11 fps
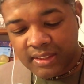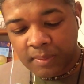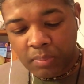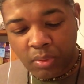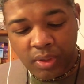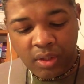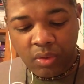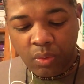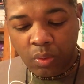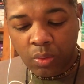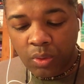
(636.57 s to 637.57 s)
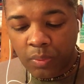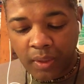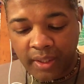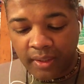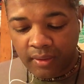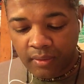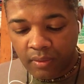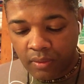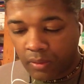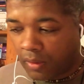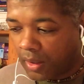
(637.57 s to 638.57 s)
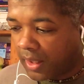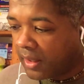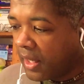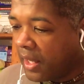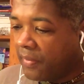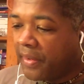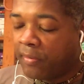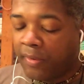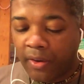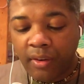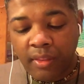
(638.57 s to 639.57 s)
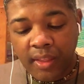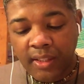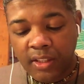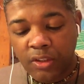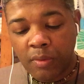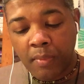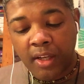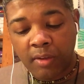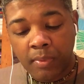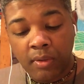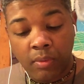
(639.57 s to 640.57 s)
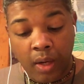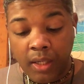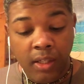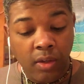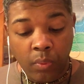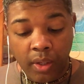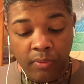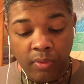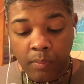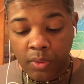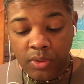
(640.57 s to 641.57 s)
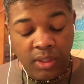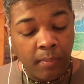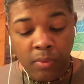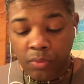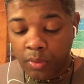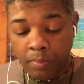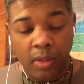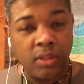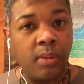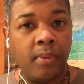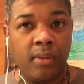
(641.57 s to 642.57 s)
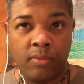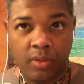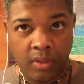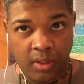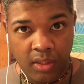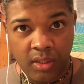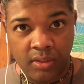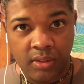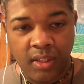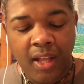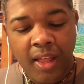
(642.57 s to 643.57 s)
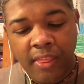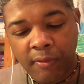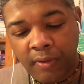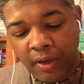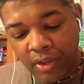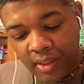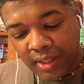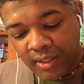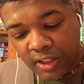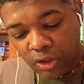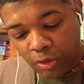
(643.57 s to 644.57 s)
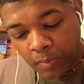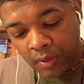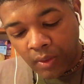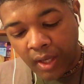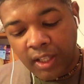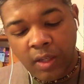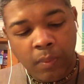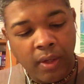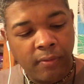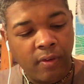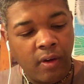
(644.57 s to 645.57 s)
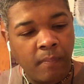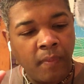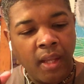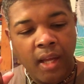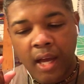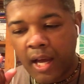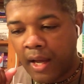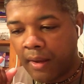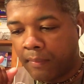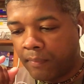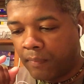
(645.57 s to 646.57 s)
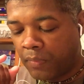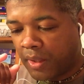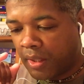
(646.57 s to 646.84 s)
is supporting you all the way. All right? The very thing that you might have been running away from, you, some of you possibly for years, the very thing that you've been running away from, um,